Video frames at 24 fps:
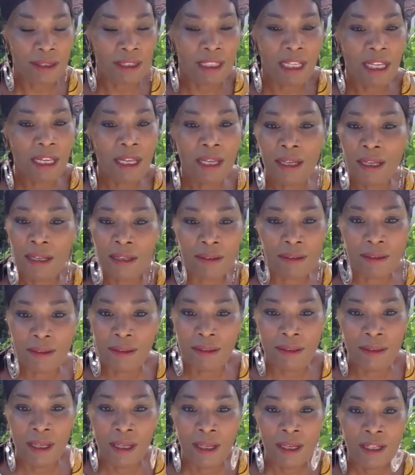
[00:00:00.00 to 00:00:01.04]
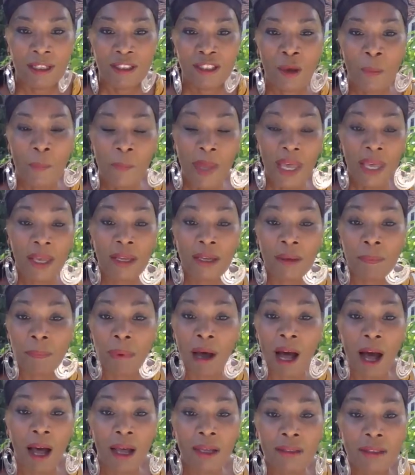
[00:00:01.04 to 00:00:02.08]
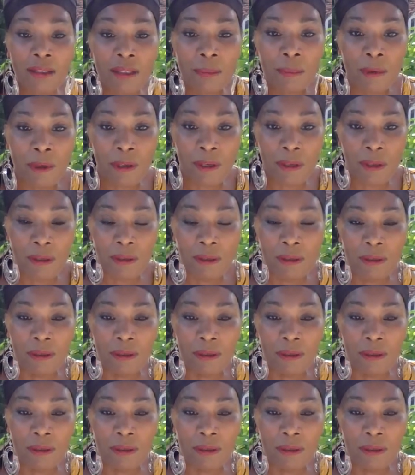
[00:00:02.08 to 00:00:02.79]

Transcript: things to make it possible.